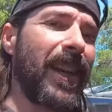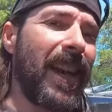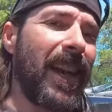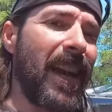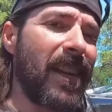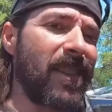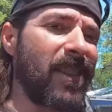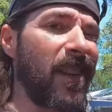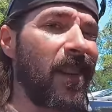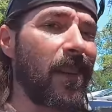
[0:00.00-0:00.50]
in that
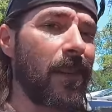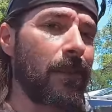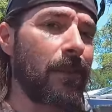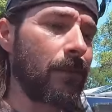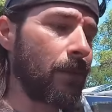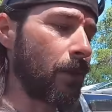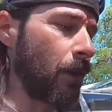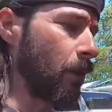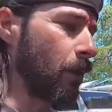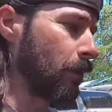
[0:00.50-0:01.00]
gas can,
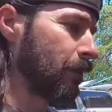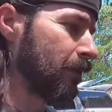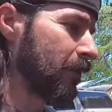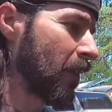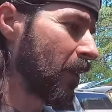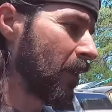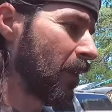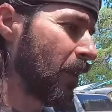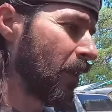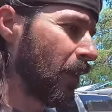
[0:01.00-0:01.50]
so.
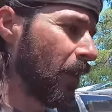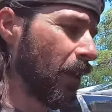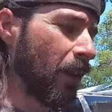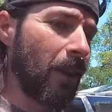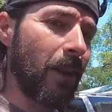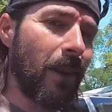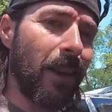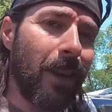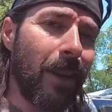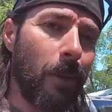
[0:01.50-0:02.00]

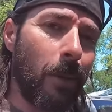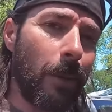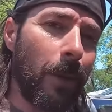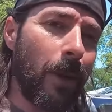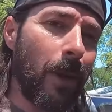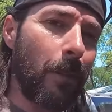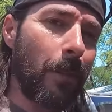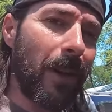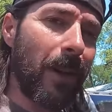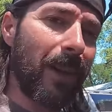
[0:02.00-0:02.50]
All right, we'll
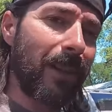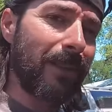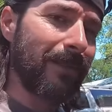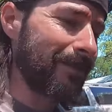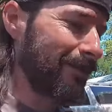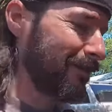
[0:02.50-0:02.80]
be right back.